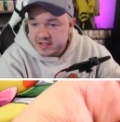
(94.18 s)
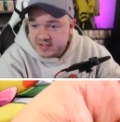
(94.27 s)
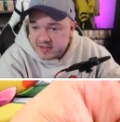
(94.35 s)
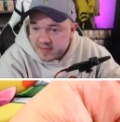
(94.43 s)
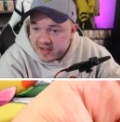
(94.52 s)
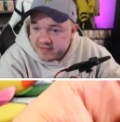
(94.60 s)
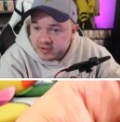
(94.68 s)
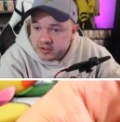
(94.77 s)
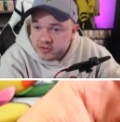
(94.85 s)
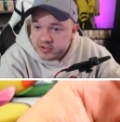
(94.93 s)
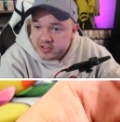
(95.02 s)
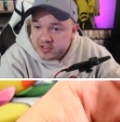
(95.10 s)
into some
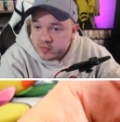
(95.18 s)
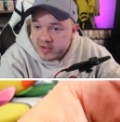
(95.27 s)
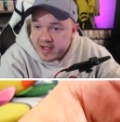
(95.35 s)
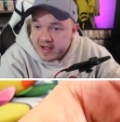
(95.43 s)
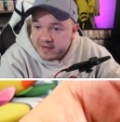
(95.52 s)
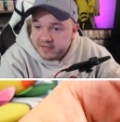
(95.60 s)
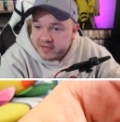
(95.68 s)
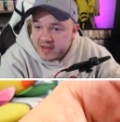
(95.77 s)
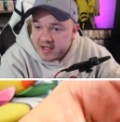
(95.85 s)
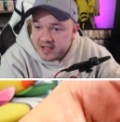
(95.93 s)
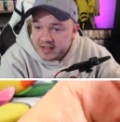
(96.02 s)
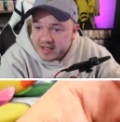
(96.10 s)
evolutions, we have
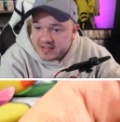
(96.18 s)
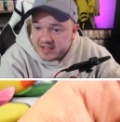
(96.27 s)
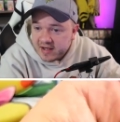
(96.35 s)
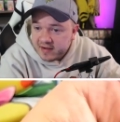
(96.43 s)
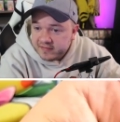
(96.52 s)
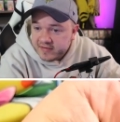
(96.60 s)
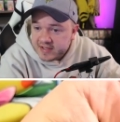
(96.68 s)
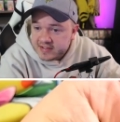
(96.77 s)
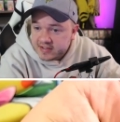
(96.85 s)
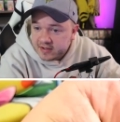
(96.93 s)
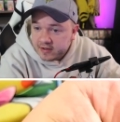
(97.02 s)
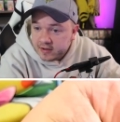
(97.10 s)
the Glaceon
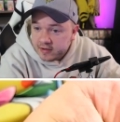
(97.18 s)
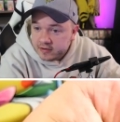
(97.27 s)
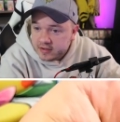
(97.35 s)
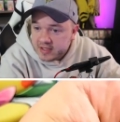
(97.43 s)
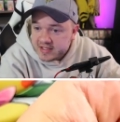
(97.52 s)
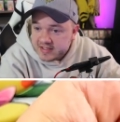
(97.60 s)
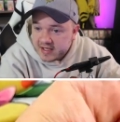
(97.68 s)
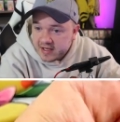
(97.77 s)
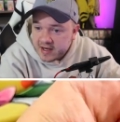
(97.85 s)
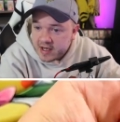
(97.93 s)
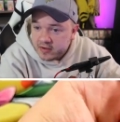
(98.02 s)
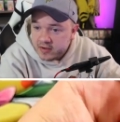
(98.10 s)
V-Star.
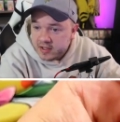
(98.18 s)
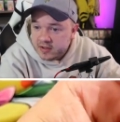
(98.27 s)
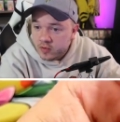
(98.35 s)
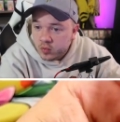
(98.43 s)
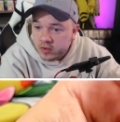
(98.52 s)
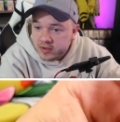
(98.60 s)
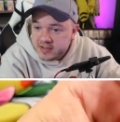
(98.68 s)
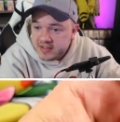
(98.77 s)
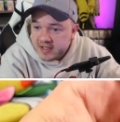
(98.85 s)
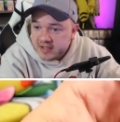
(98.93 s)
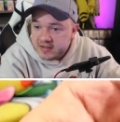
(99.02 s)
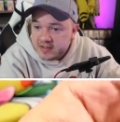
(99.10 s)
Glaceon out in the woods
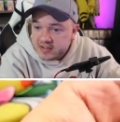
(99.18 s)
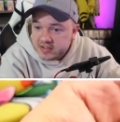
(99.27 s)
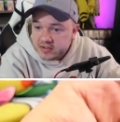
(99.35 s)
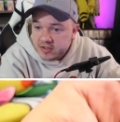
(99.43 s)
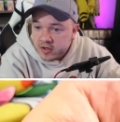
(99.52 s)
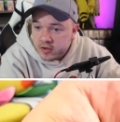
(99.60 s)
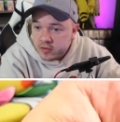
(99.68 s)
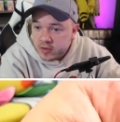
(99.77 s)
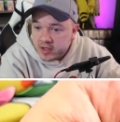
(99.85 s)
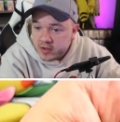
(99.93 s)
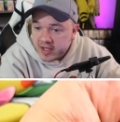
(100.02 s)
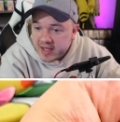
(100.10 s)
in the snow.
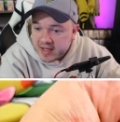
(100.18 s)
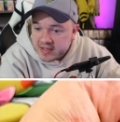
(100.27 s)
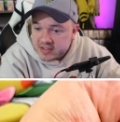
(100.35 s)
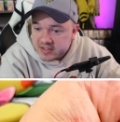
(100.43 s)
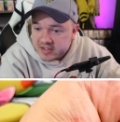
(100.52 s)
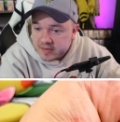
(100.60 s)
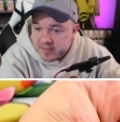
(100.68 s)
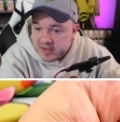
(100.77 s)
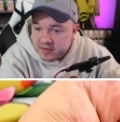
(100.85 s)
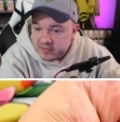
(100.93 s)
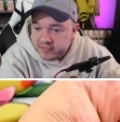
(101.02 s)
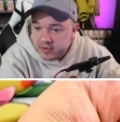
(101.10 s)
Again, just a
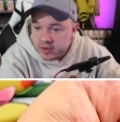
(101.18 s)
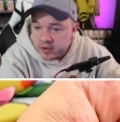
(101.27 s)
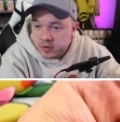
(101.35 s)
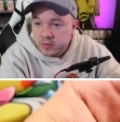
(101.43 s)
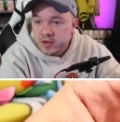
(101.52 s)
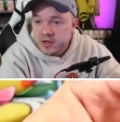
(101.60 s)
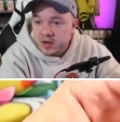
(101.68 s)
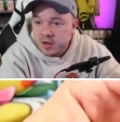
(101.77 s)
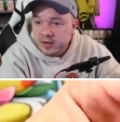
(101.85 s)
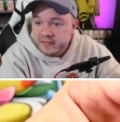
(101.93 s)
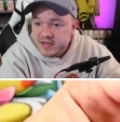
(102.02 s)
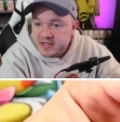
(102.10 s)
beautiful artwork.
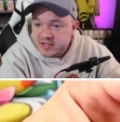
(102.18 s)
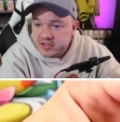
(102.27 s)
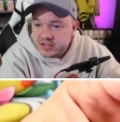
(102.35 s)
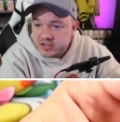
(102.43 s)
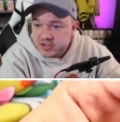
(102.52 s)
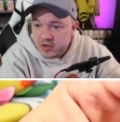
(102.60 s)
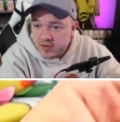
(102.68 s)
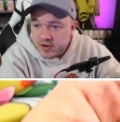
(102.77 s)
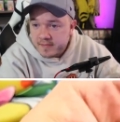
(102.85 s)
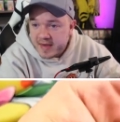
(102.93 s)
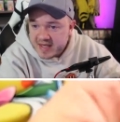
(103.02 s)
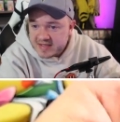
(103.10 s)
All of these are just so
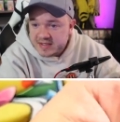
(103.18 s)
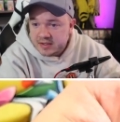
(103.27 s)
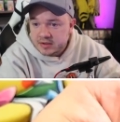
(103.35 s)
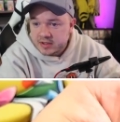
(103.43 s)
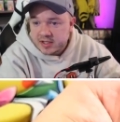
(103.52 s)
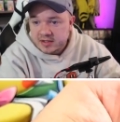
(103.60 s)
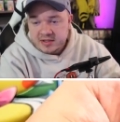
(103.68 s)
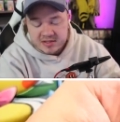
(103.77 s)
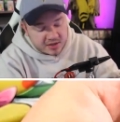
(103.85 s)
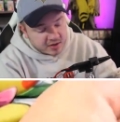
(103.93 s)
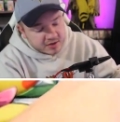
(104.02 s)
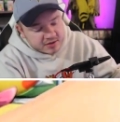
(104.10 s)
amazing looking.
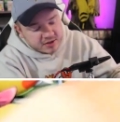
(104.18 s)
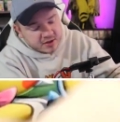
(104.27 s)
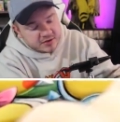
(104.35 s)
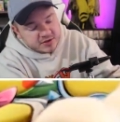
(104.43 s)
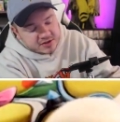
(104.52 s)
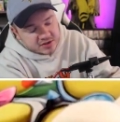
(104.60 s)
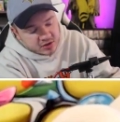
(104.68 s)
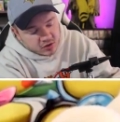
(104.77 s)
These cards are just